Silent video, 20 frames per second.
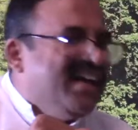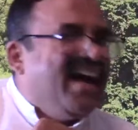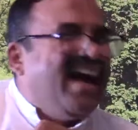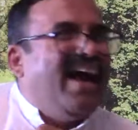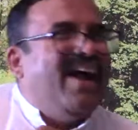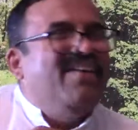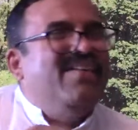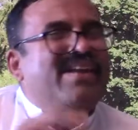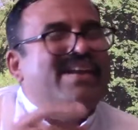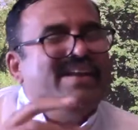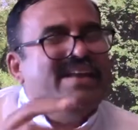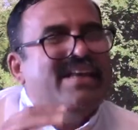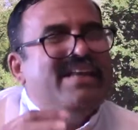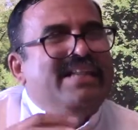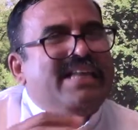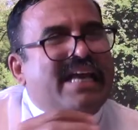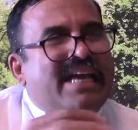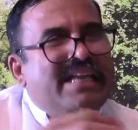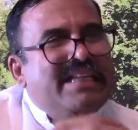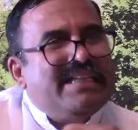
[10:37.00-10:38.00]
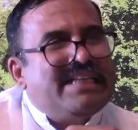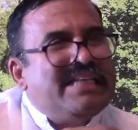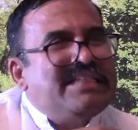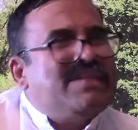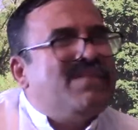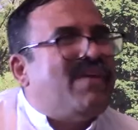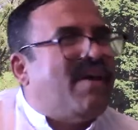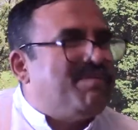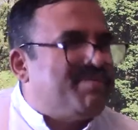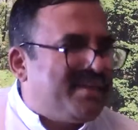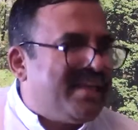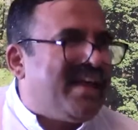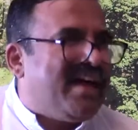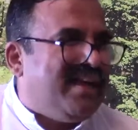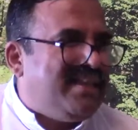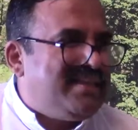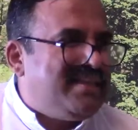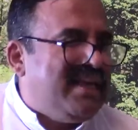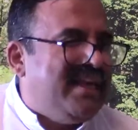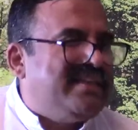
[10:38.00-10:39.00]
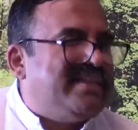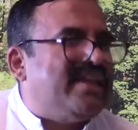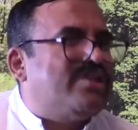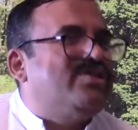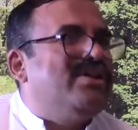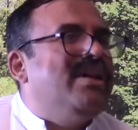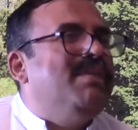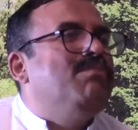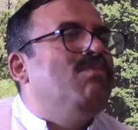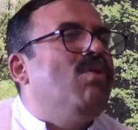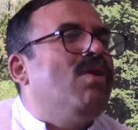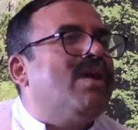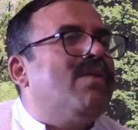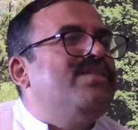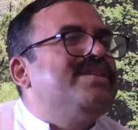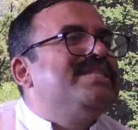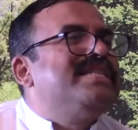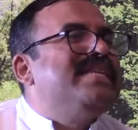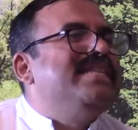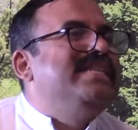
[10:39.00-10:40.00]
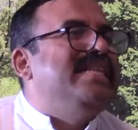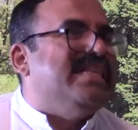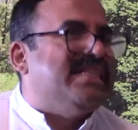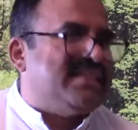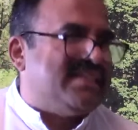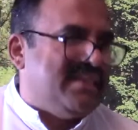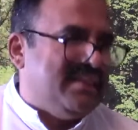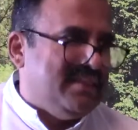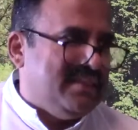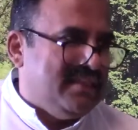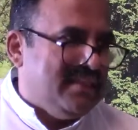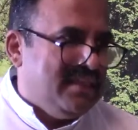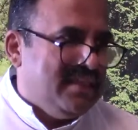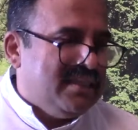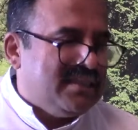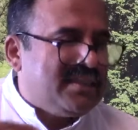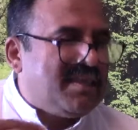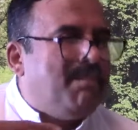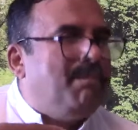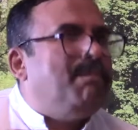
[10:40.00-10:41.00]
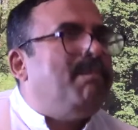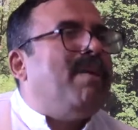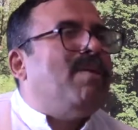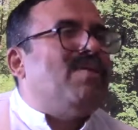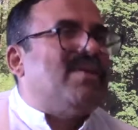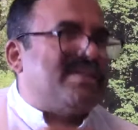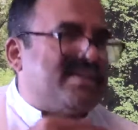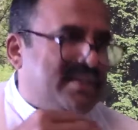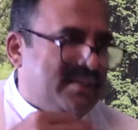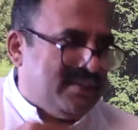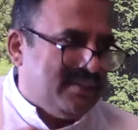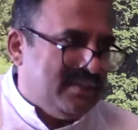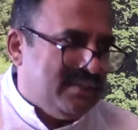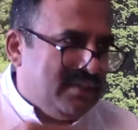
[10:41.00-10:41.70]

In the sense of Apsaras, it's actually more of siddhis, some powers.